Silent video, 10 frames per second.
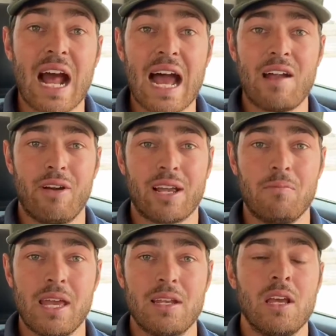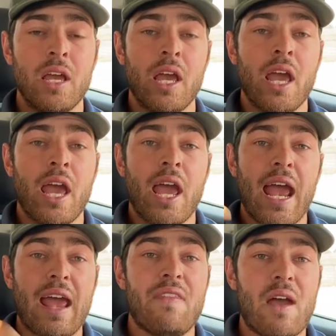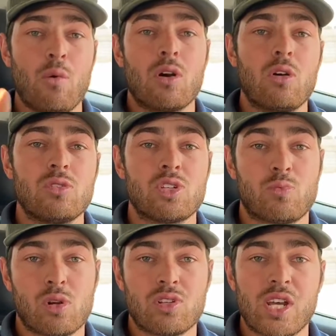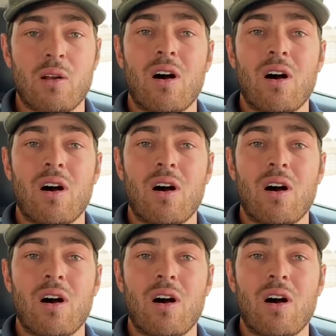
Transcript: I recommend, and that will go to support the channel.